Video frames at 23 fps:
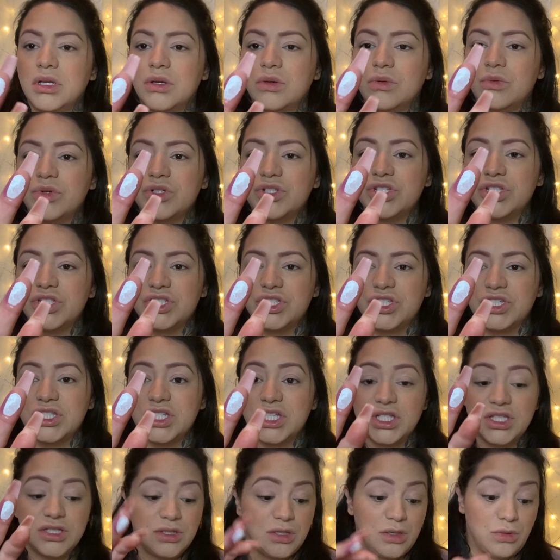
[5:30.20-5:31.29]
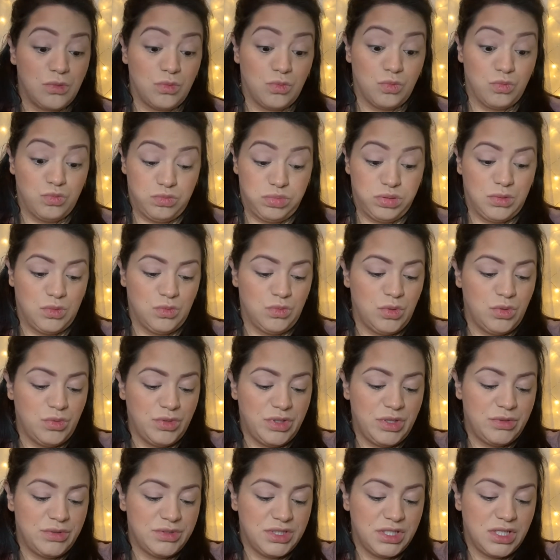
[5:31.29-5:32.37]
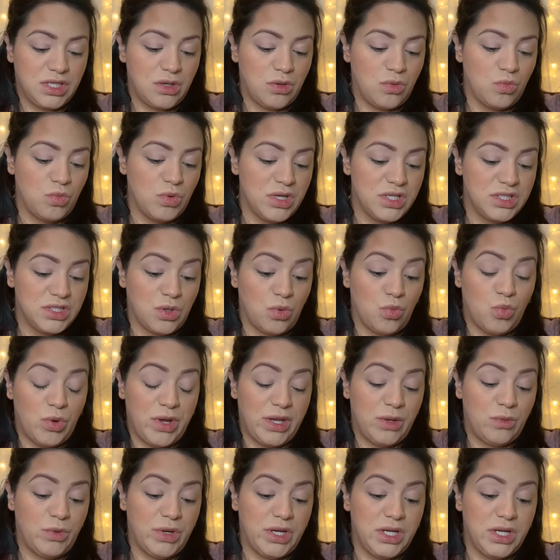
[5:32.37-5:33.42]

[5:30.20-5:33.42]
which is just oh, that was like it's a white.